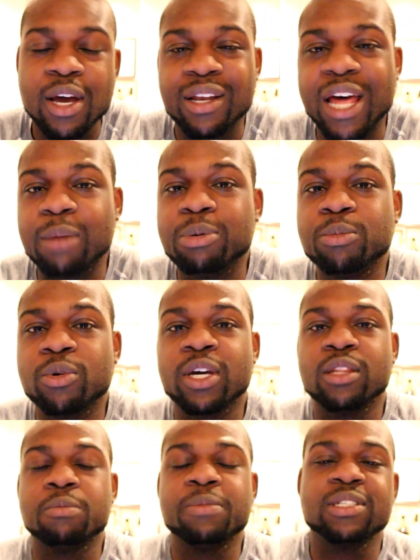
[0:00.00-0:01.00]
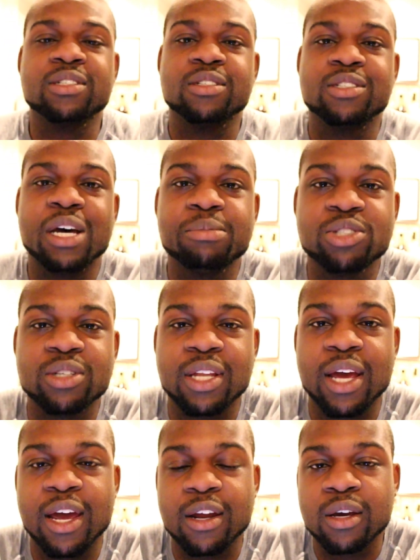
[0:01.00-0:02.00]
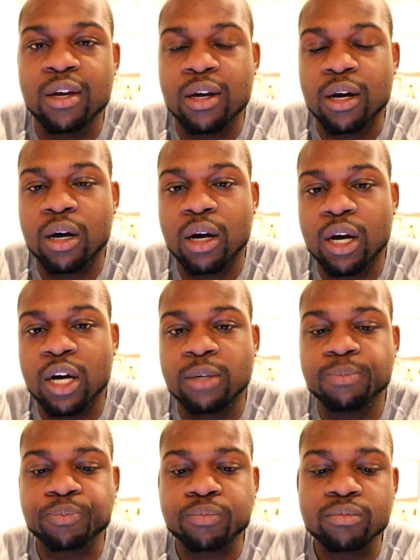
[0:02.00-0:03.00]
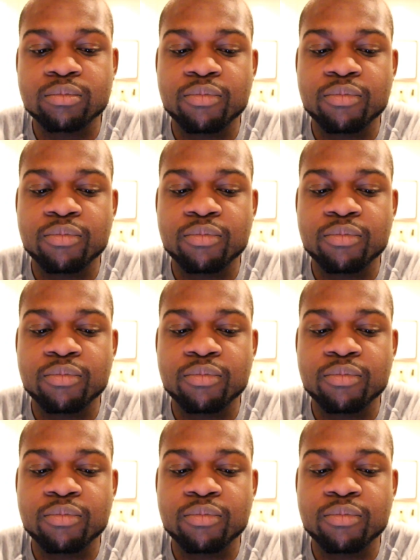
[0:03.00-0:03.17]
A lot of people get the misconception that um,